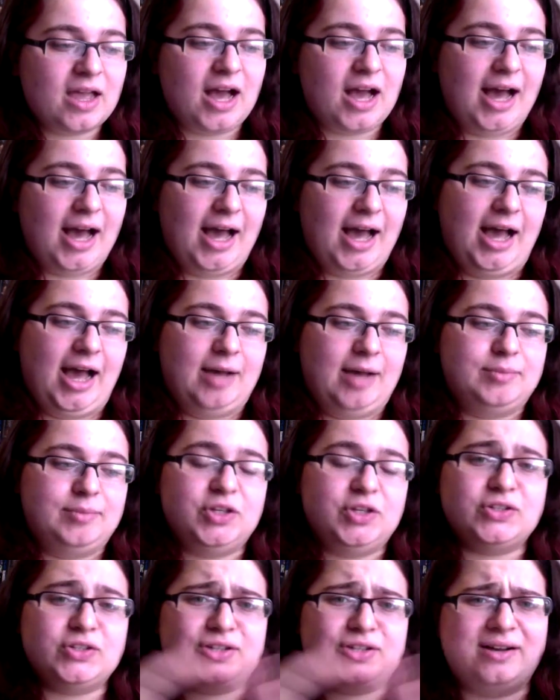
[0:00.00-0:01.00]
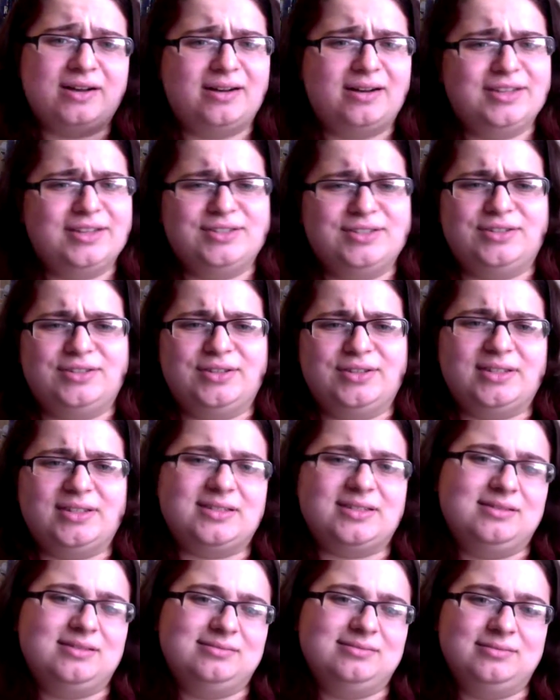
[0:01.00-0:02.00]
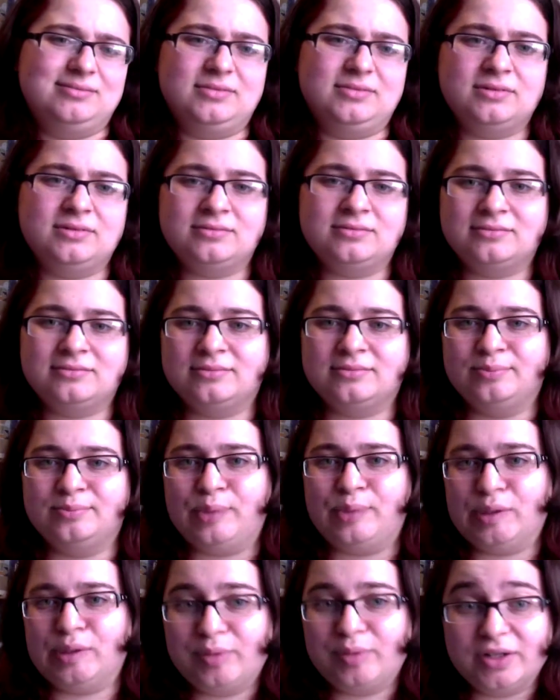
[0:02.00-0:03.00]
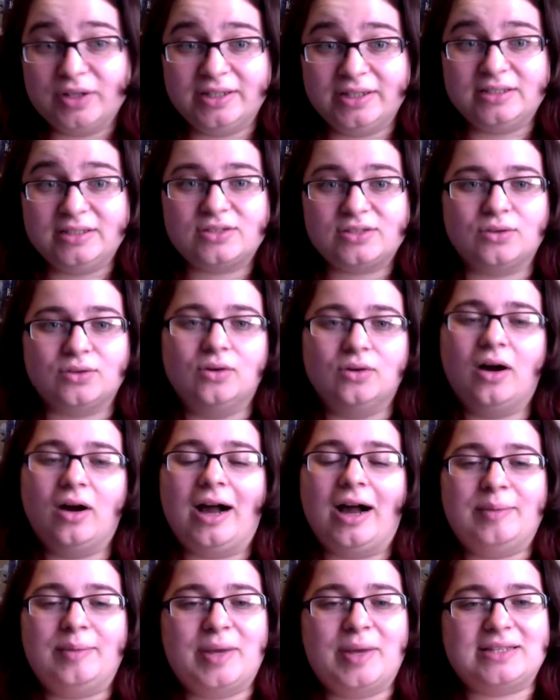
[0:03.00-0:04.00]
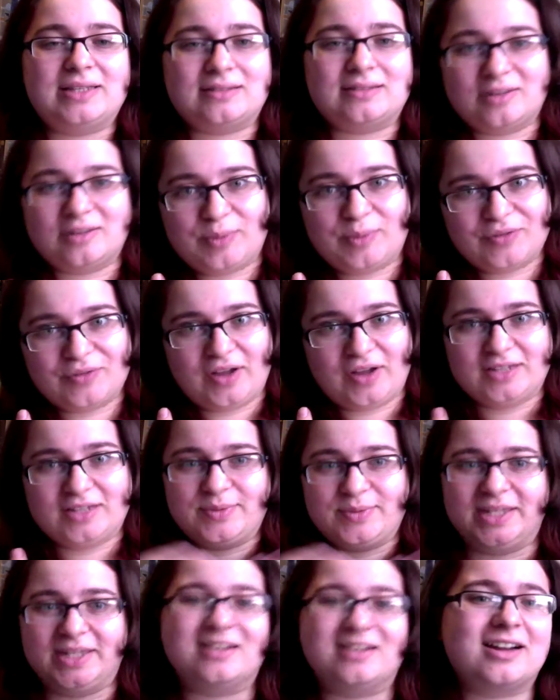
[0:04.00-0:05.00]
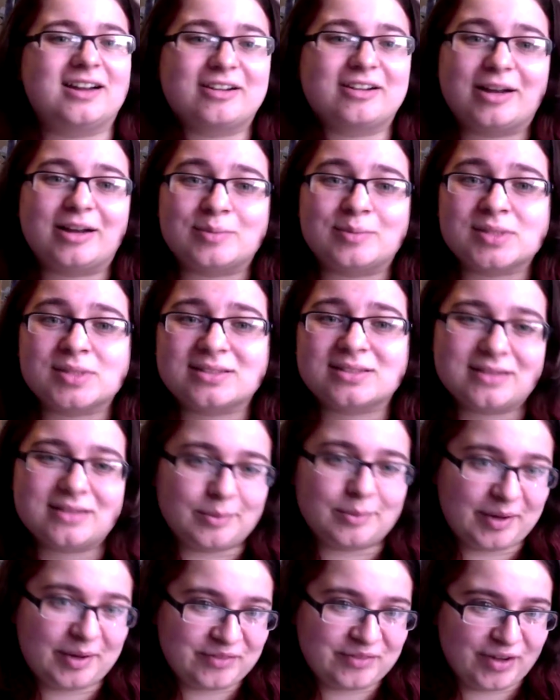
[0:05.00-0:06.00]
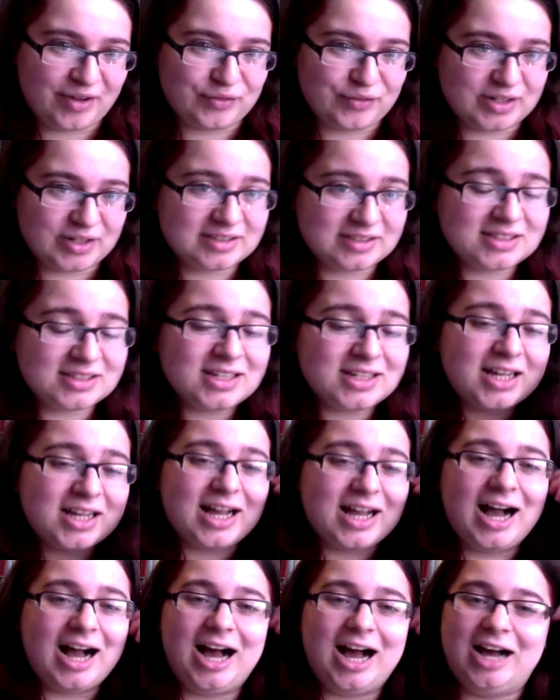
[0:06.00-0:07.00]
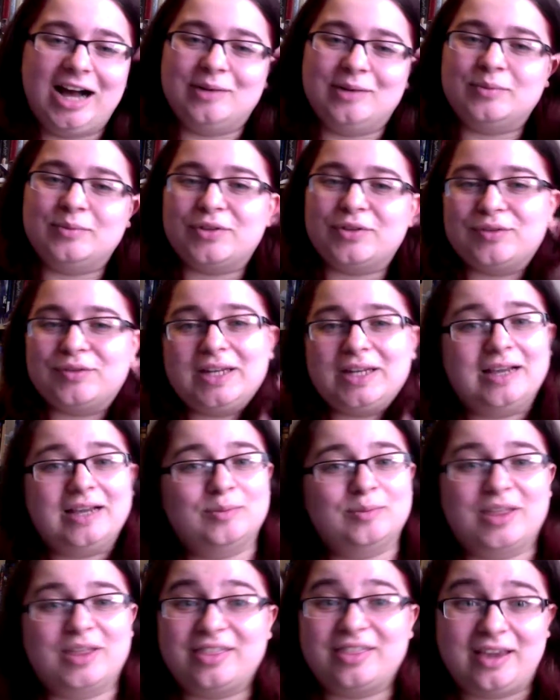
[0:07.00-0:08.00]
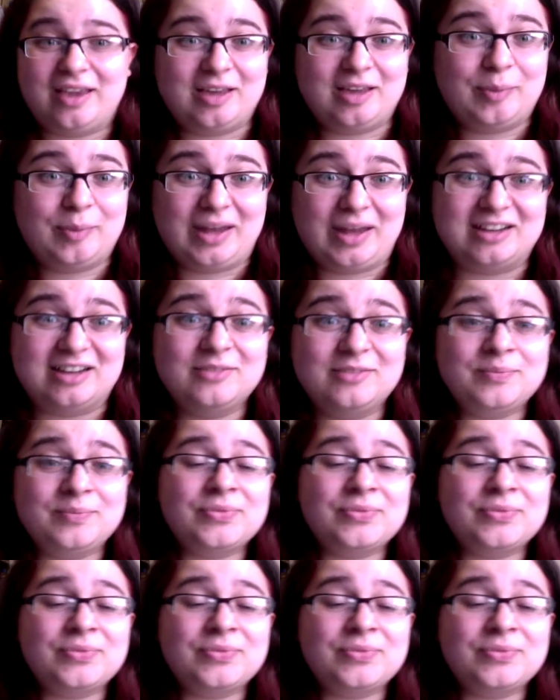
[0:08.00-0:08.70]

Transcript: You can either do this in bullet points, or I personally prefer spider diagrams. They're my favourite. They really help me think better.